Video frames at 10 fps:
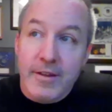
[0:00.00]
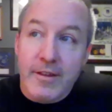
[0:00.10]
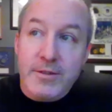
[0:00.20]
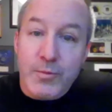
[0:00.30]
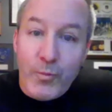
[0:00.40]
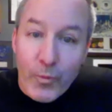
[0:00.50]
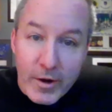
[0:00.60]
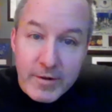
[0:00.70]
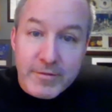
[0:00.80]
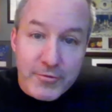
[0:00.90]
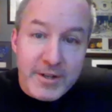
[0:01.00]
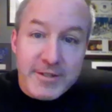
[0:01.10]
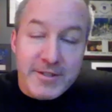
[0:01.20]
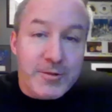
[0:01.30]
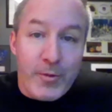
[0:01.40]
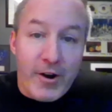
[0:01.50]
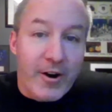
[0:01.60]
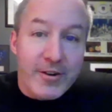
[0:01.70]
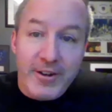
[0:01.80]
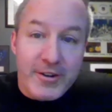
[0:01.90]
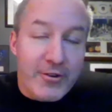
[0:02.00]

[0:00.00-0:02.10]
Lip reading: That's one of the reasons we aren't going to